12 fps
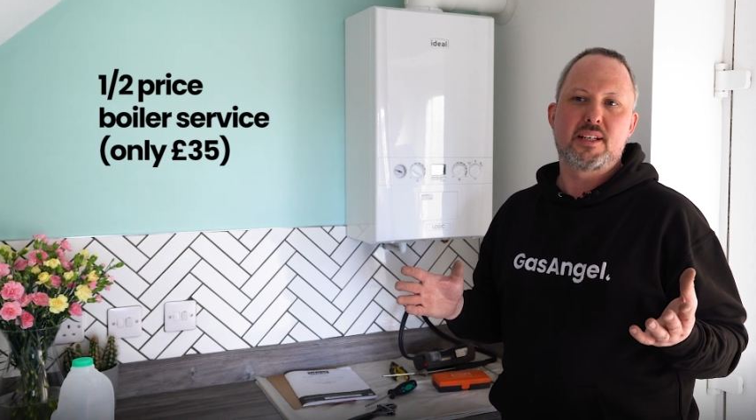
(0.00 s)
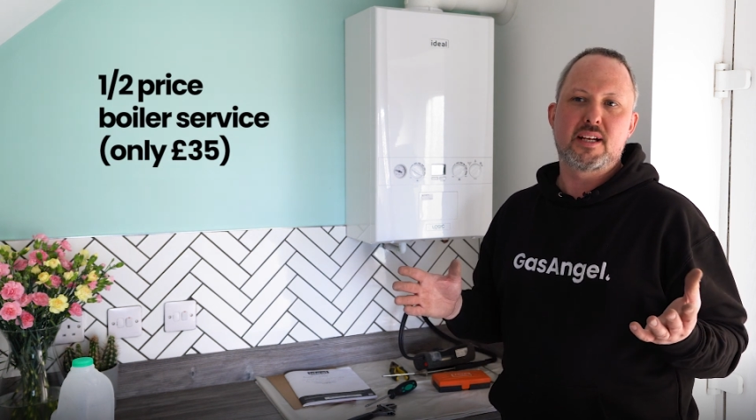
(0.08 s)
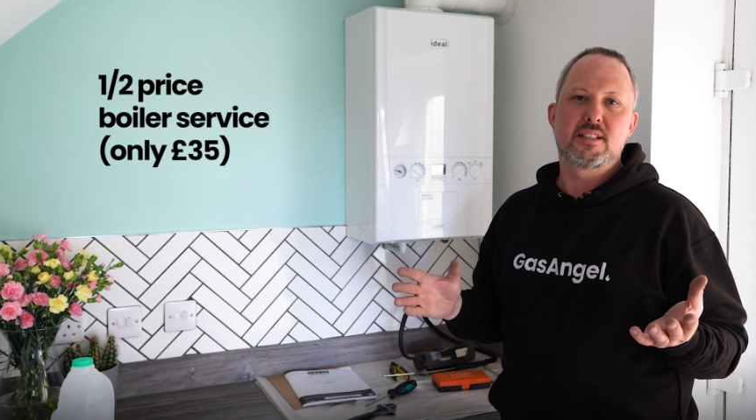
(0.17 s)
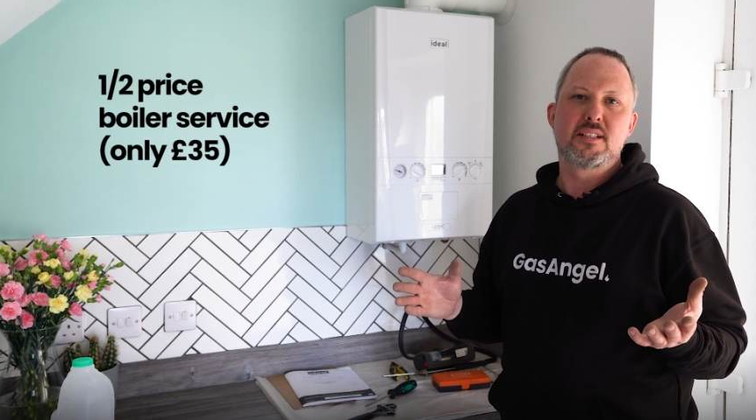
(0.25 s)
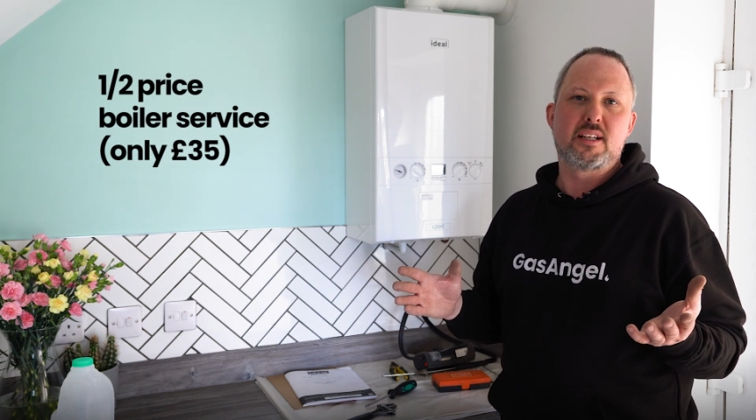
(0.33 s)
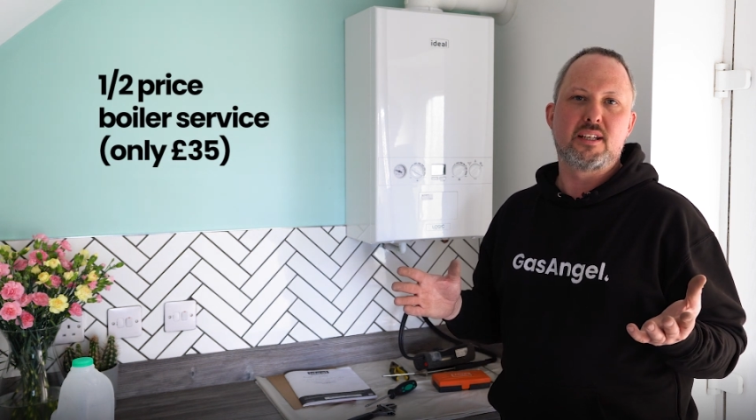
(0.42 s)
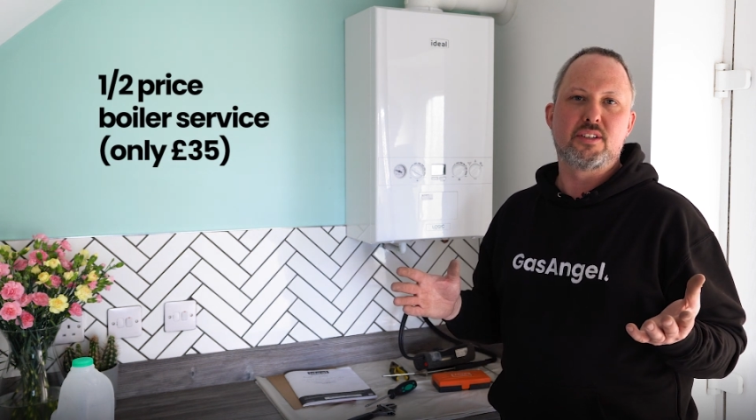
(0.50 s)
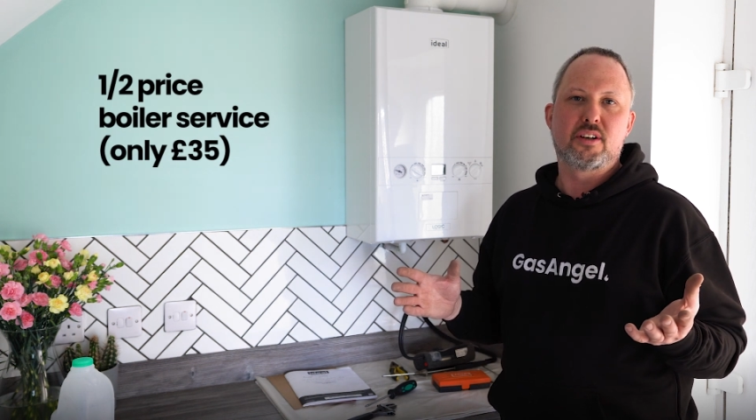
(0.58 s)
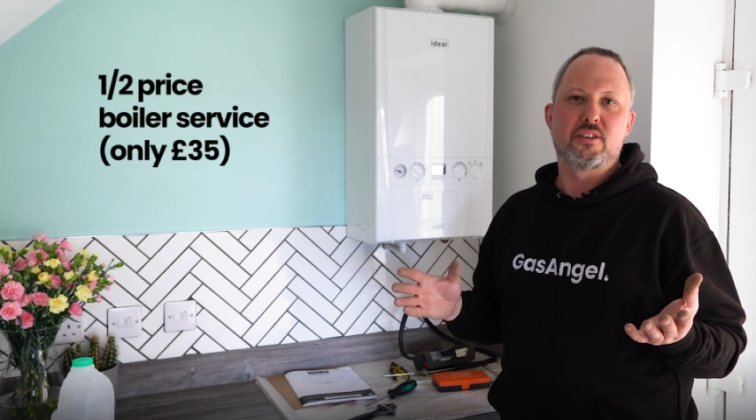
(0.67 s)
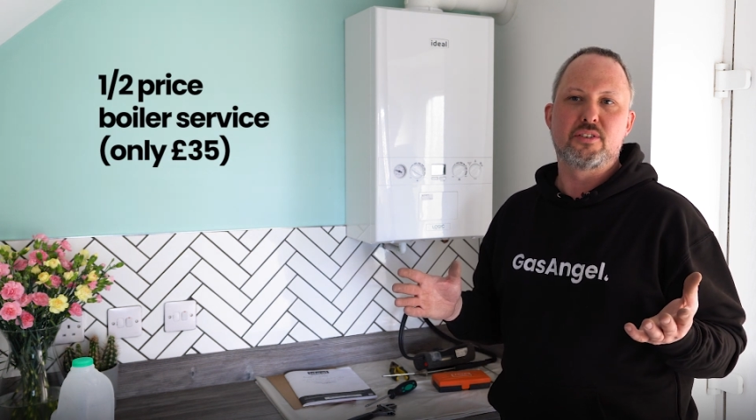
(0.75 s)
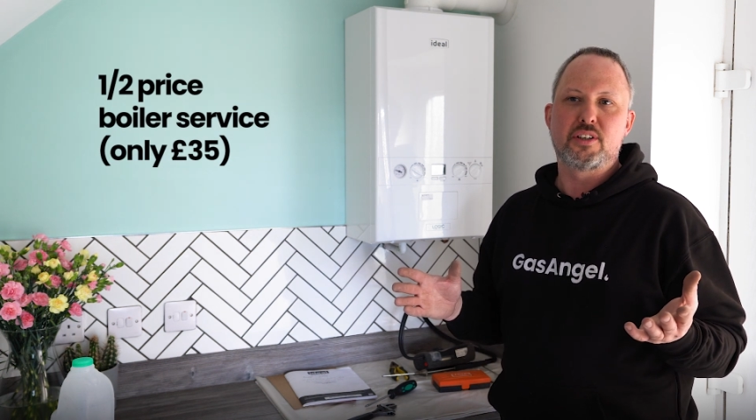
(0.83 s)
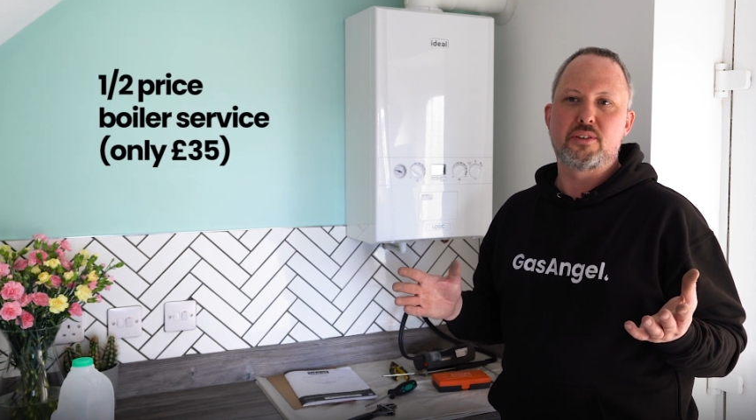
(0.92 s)

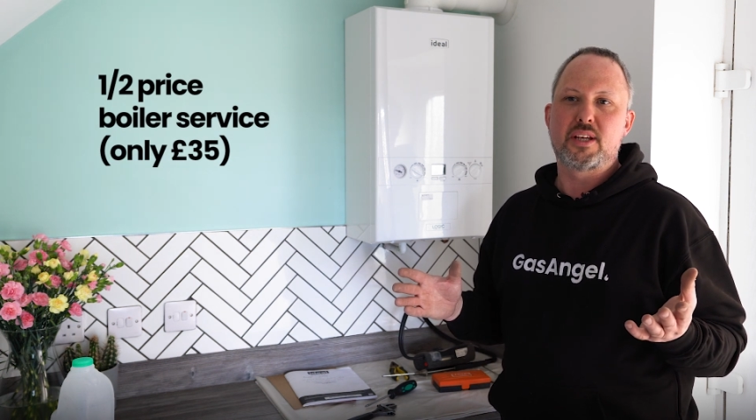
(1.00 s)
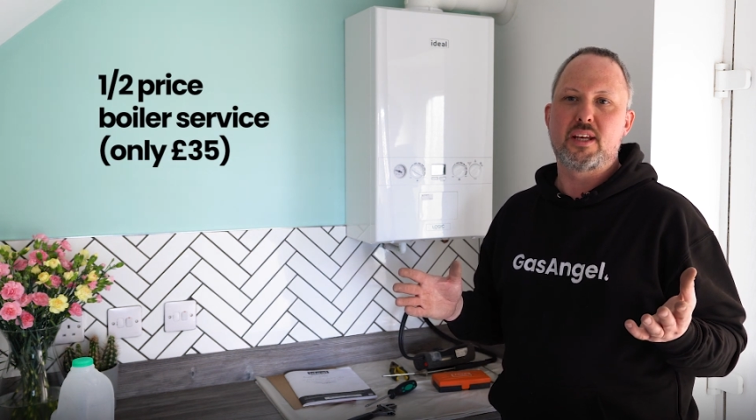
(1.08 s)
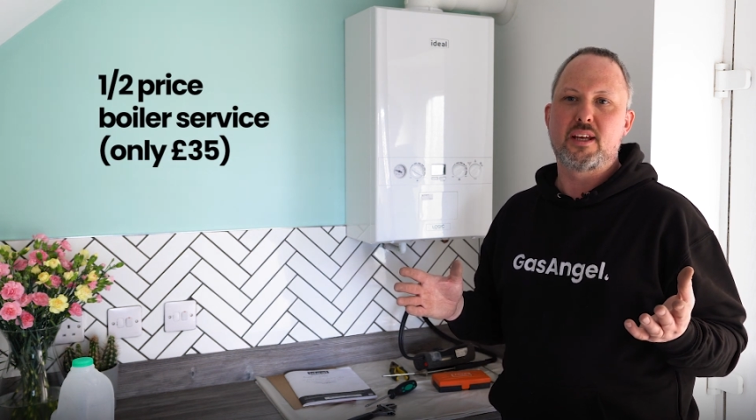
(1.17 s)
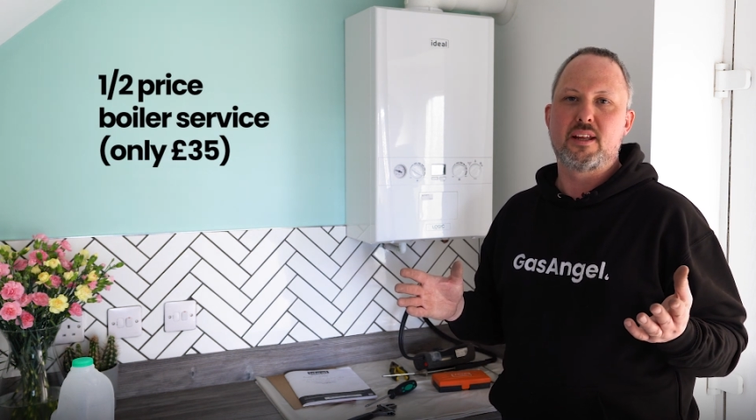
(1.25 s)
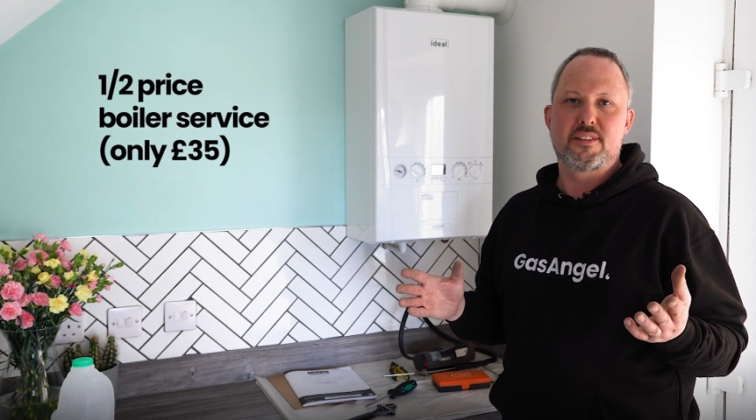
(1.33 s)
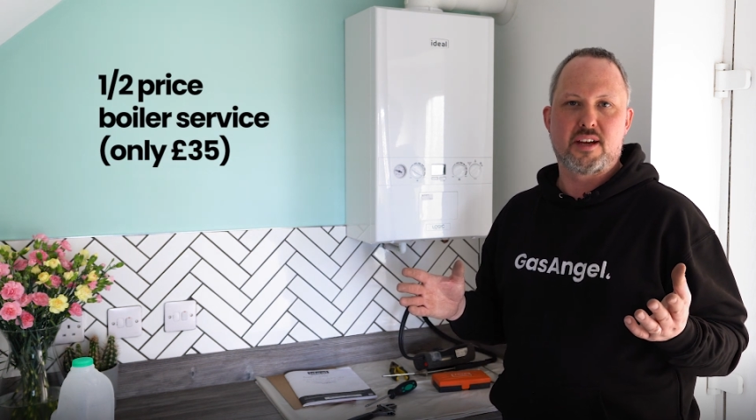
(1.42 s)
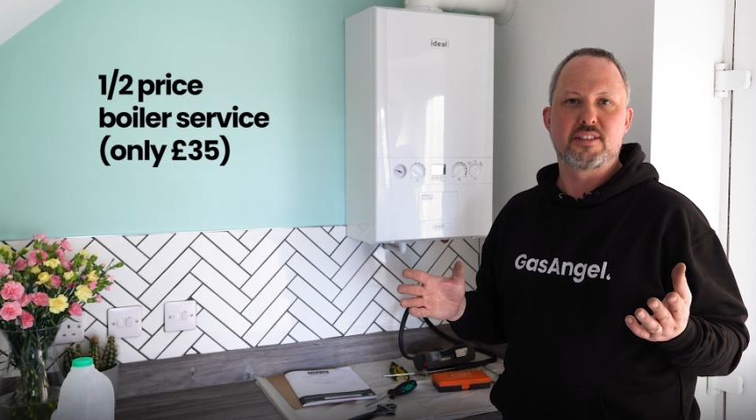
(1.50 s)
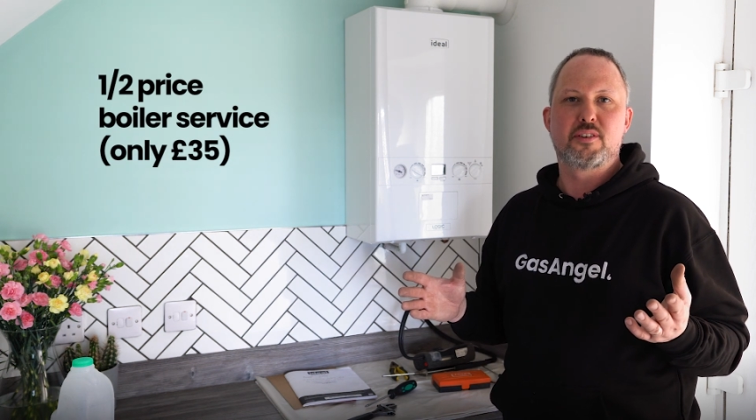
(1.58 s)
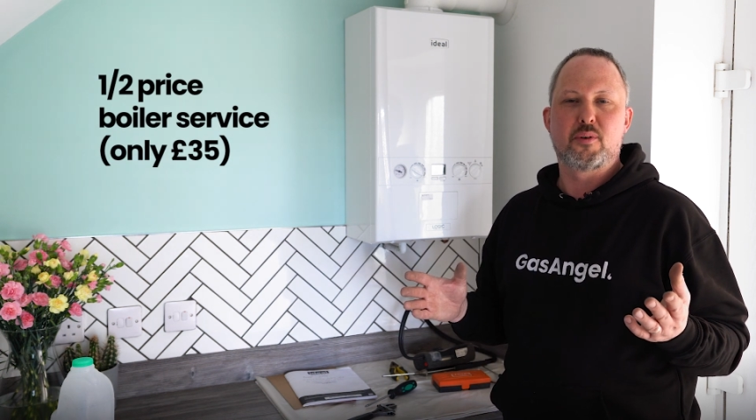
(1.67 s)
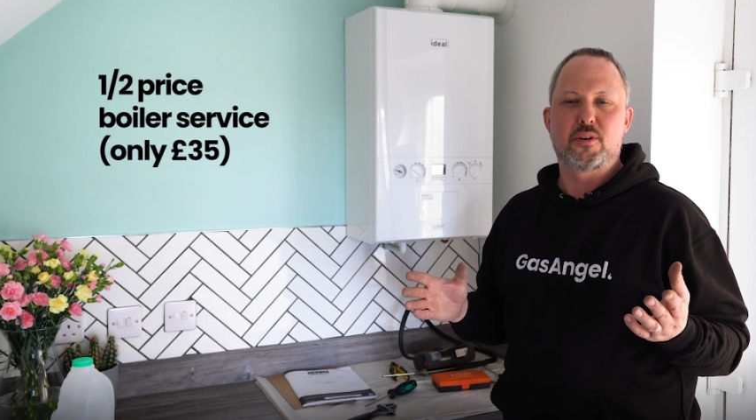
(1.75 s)
gasangelheating.co.uk and thanks for